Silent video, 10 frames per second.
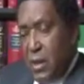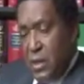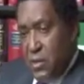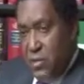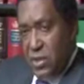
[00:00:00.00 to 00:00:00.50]

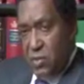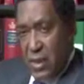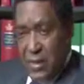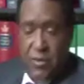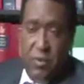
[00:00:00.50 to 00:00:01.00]
is the reason
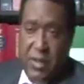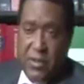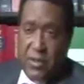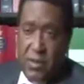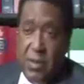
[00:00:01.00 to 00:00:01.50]
why everyone
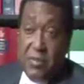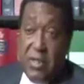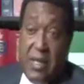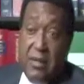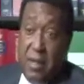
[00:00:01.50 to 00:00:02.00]
is so
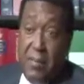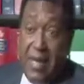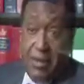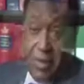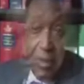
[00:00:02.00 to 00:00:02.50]
upset
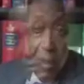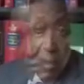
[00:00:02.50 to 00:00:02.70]
about it.